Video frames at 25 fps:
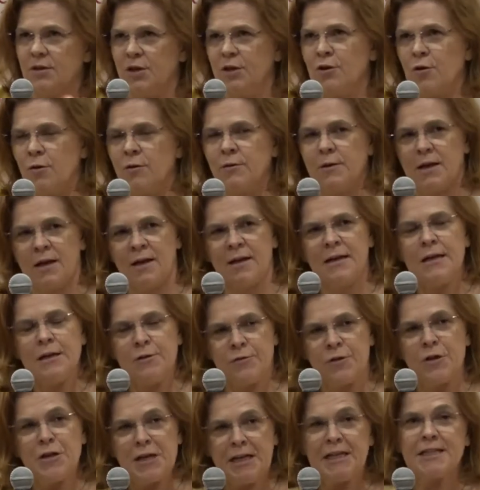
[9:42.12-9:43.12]

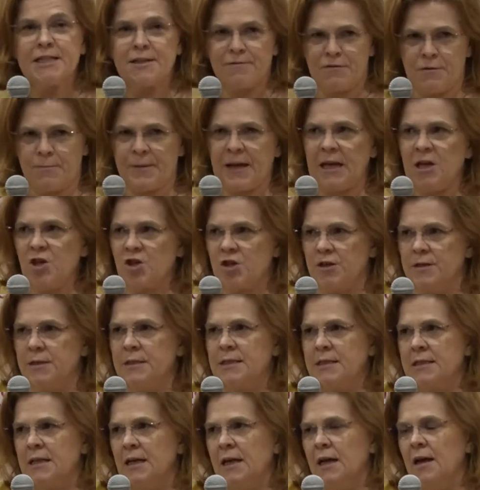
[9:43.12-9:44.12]
and the needs of the
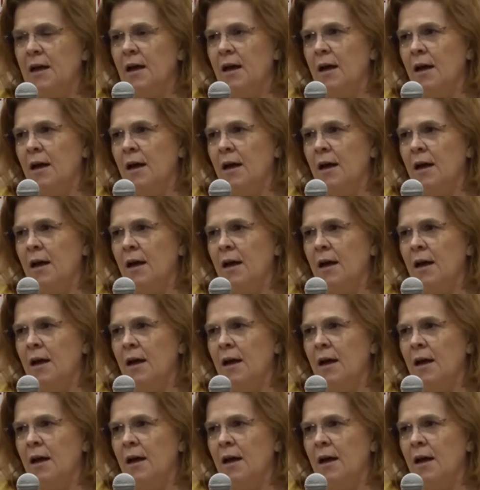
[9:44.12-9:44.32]
patients